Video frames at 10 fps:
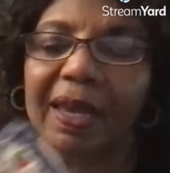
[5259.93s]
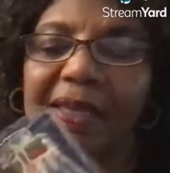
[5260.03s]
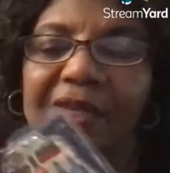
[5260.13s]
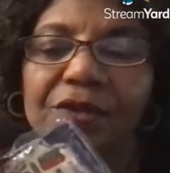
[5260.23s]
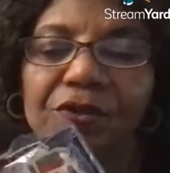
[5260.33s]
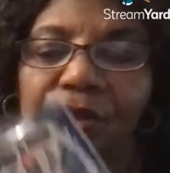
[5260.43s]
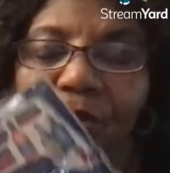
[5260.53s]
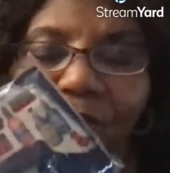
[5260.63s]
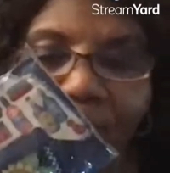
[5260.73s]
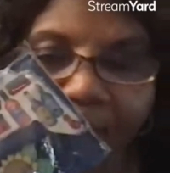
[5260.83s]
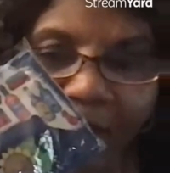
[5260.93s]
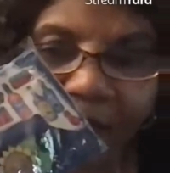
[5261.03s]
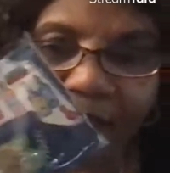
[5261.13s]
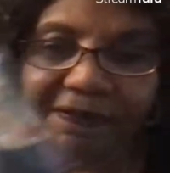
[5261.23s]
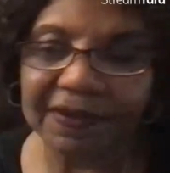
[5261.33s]
And then you glue the back
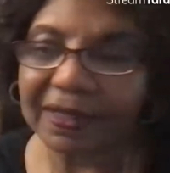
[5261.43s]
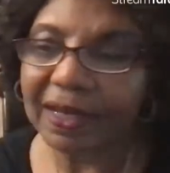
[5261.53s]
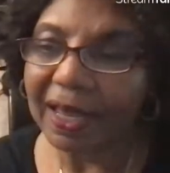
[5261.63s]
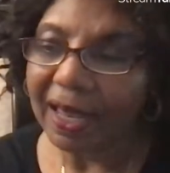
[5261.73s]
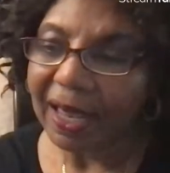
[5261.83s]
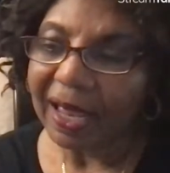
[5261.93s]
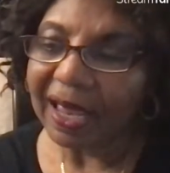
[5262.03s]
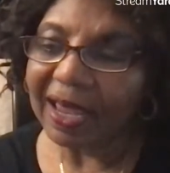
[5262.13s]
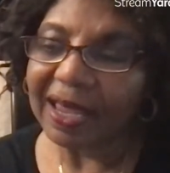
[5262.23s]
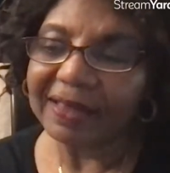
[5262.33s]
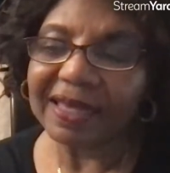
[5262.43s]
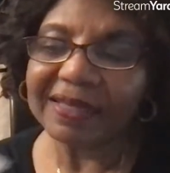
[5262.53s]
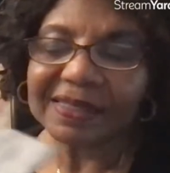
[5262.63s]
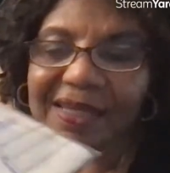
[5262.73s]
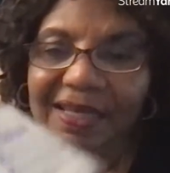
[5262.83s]
of it. And
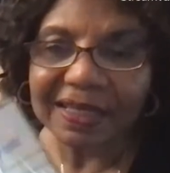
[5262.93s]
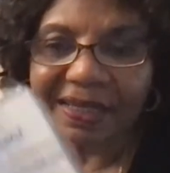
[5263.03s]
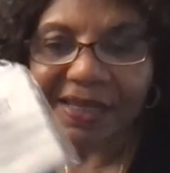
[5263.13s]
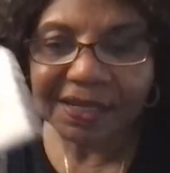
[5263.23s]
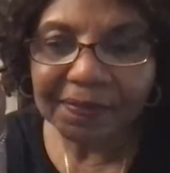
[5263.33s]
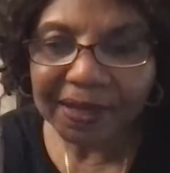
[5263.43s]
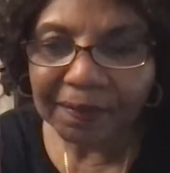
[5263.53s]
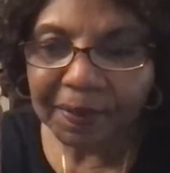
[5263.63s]
that's it. That's how you make a